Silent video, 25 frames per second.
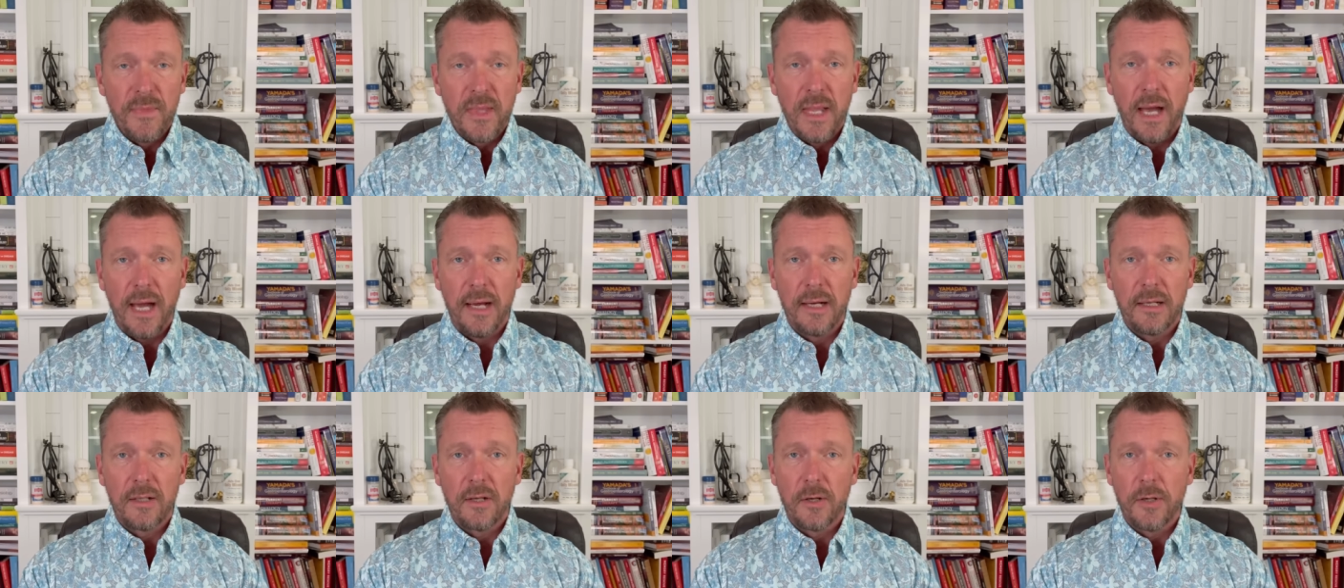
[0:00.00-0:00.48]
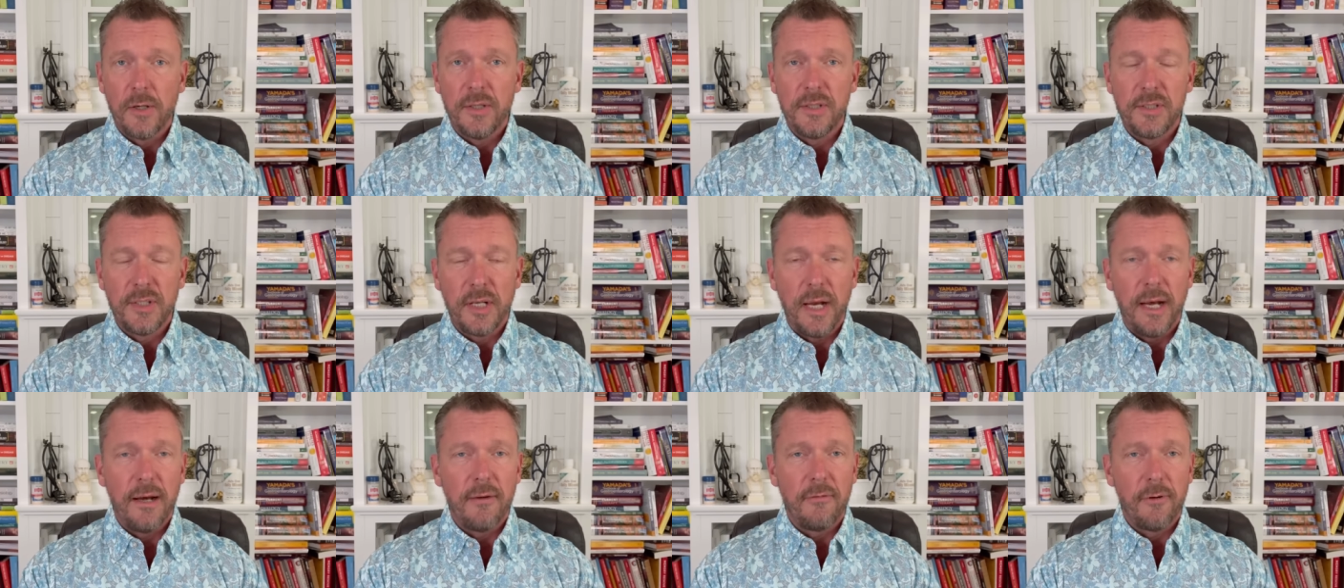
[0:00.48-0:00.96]
I
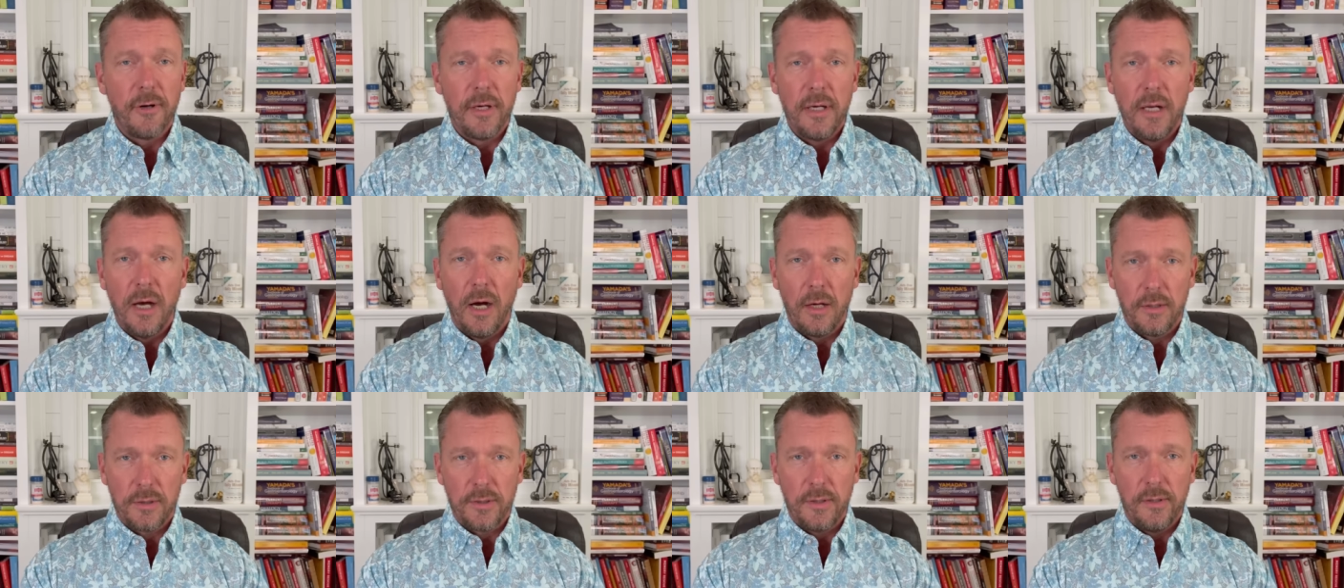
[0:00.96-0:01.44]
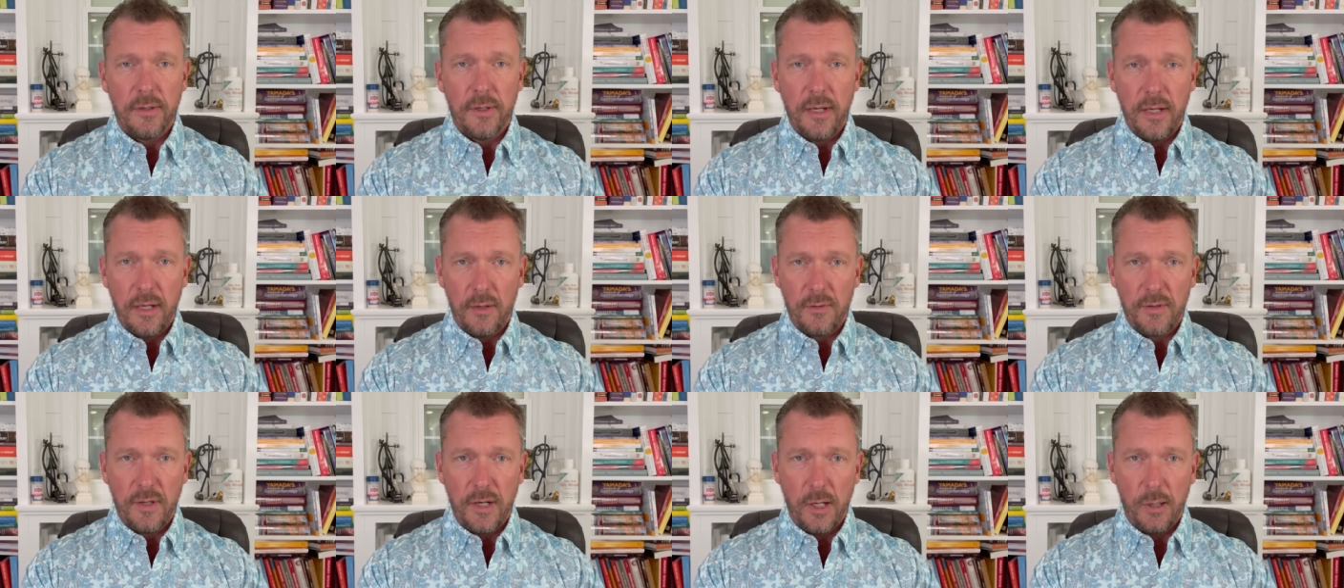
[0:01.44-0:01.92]
encourage every doctor and
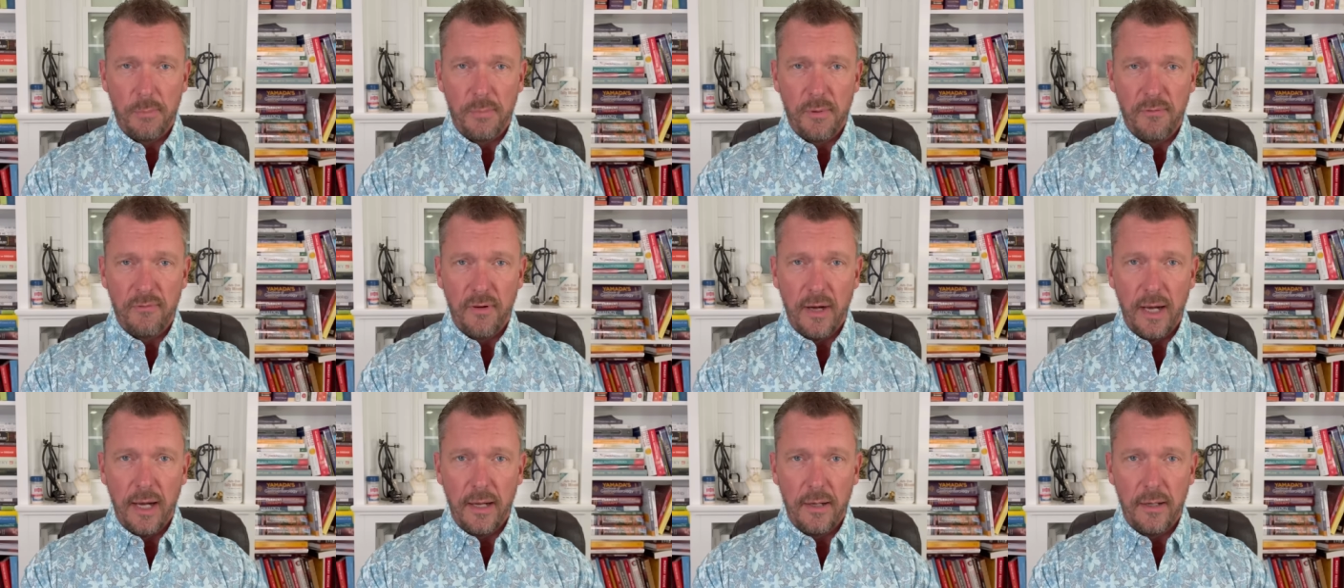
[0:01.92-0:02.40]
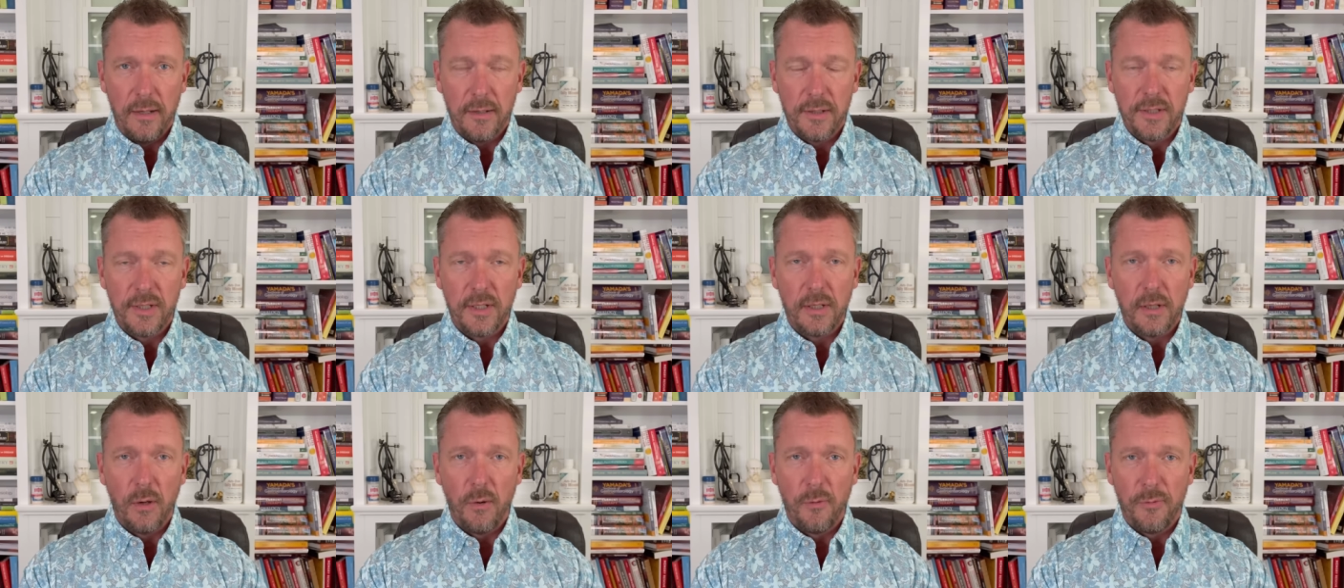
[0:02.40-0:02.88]
healthcare provider
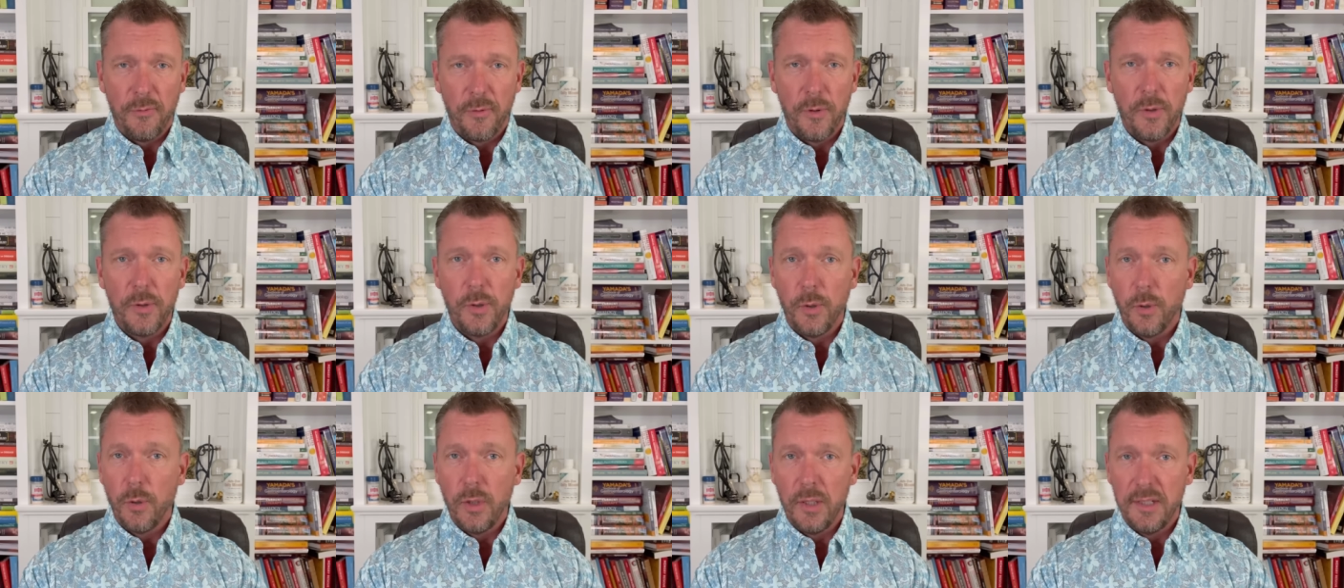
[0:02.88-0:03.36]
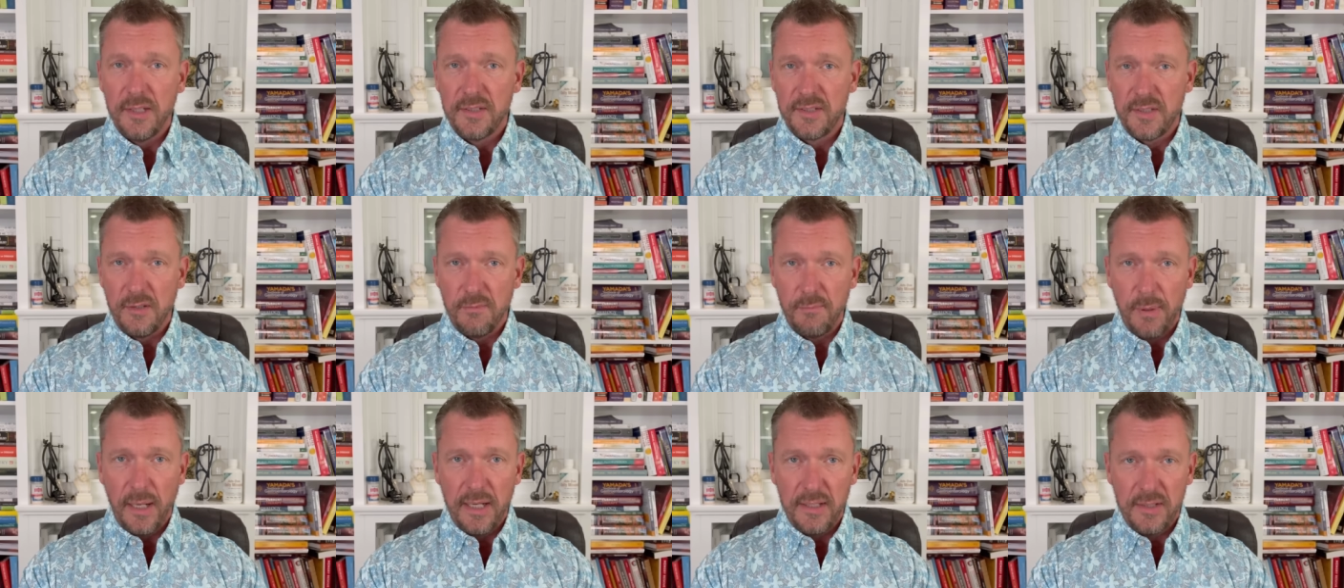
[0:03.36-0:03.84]
to go through your list
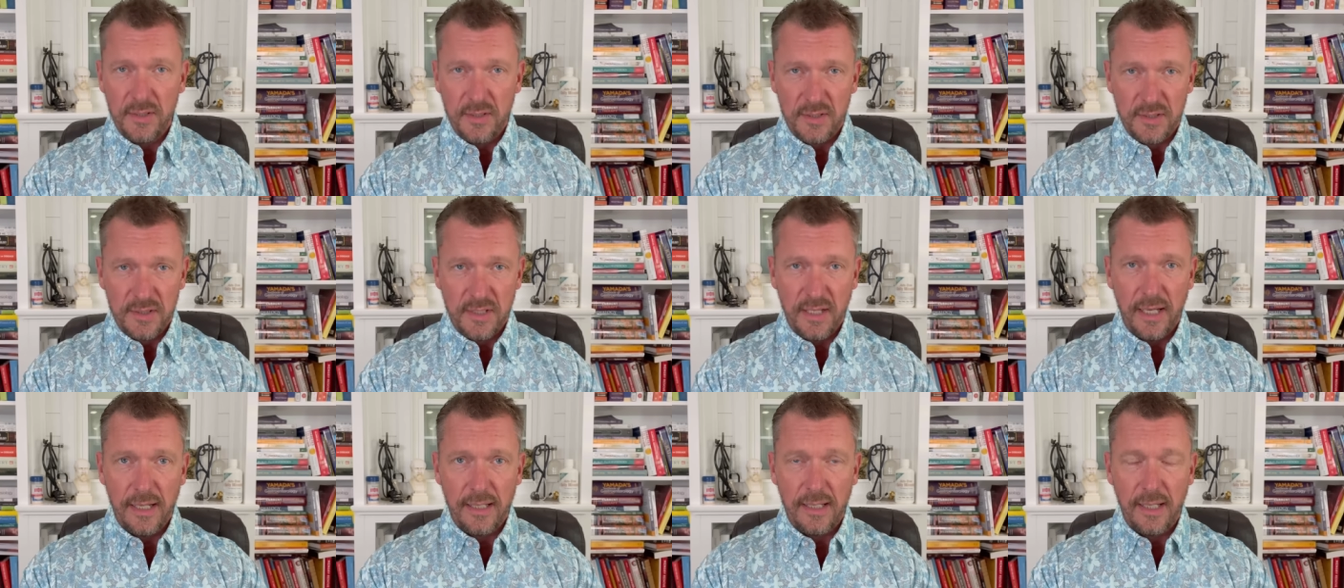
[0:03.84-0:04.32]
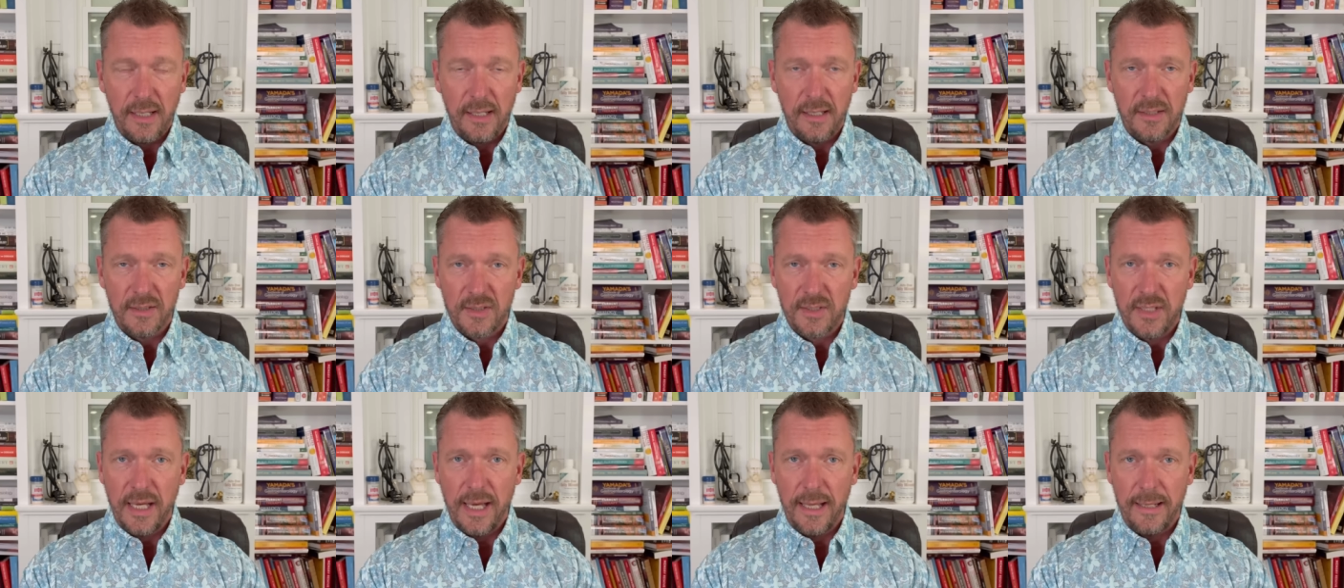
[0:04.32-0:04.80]
of patients taking a
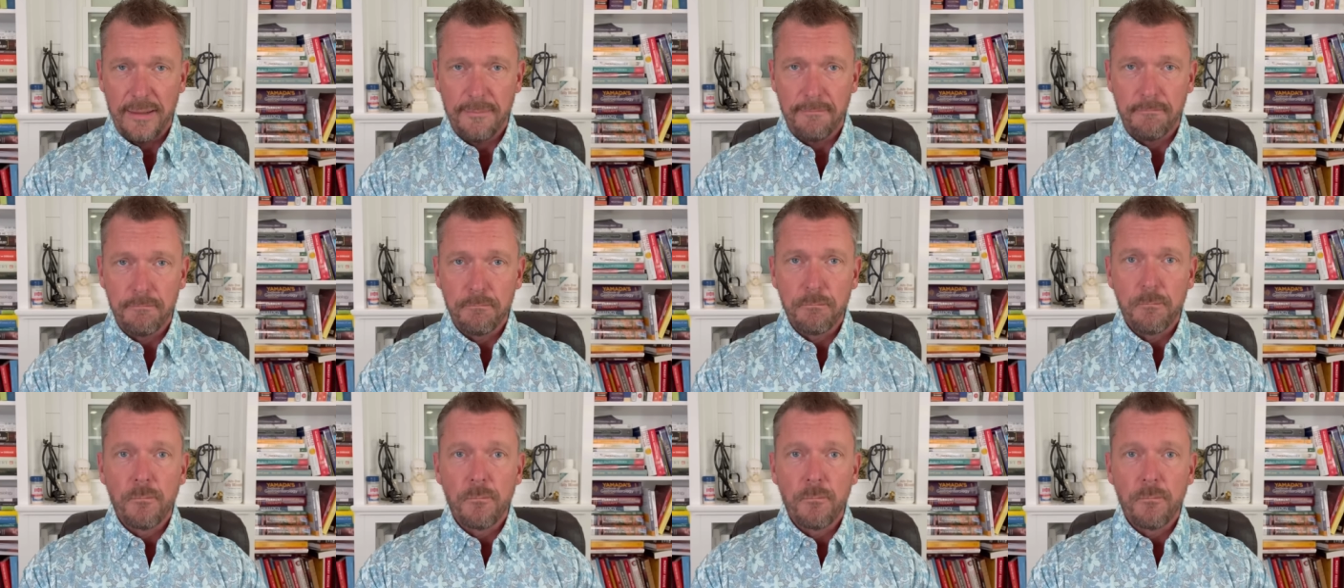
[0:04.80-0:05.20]
statin